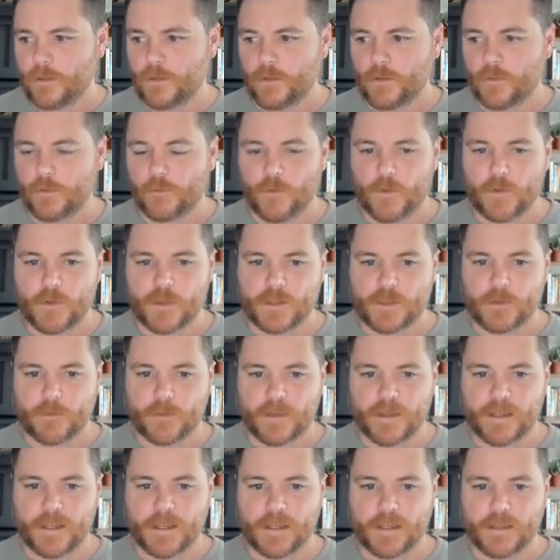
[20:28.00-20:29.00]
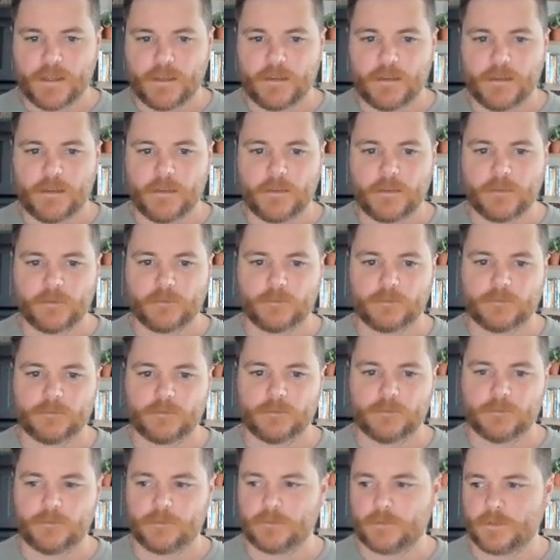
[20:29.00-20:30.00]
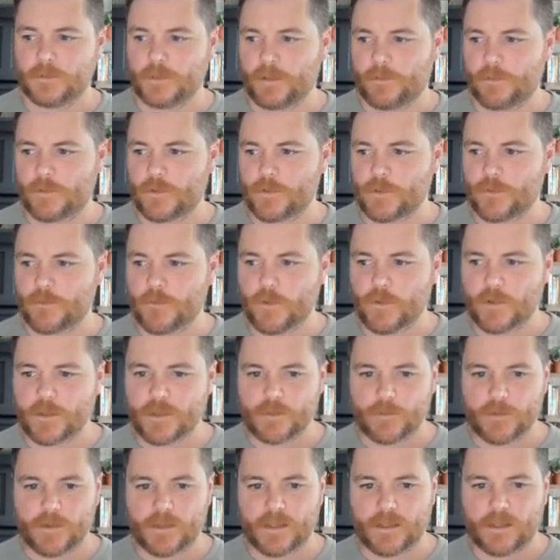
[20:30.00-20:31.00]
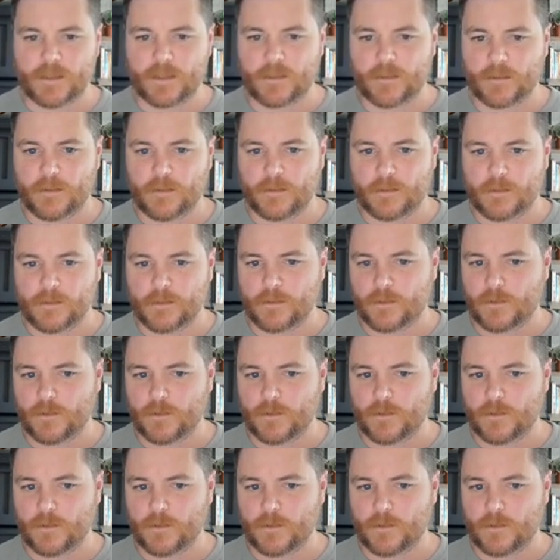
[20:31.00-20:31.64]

focus within. If there's focus within,